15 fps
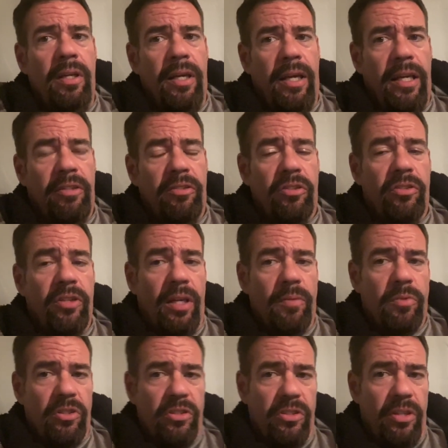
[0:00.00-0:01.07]
8 to 10%
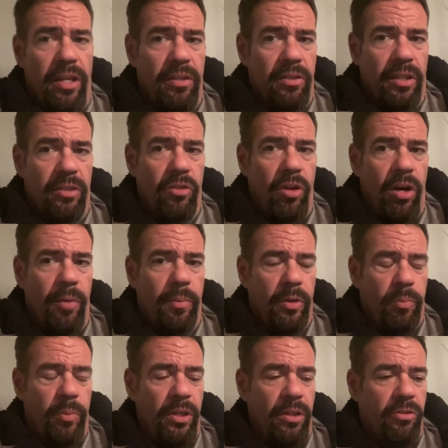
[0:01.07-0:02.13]
ectopic
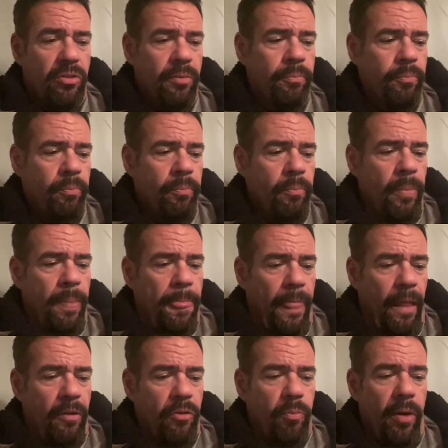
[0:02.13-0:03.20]
beats.
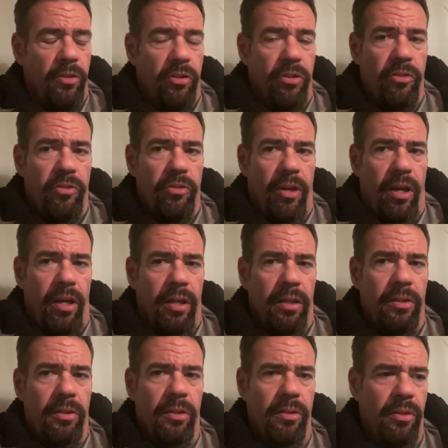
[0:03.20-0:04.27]
As much as uh,
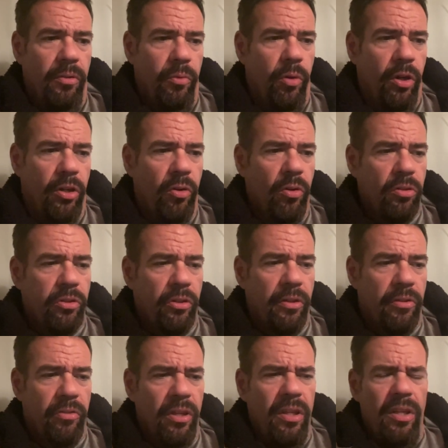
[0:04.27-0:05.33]
one holter
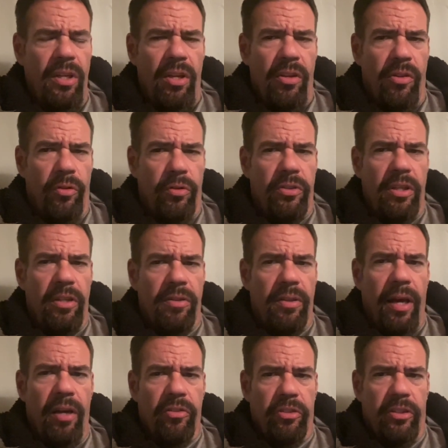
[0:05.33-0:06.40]
is
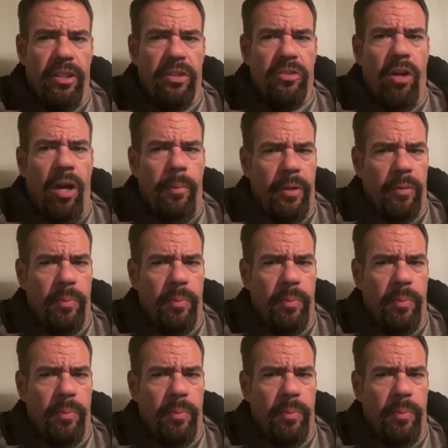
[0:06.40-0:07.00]
13,000 ectopic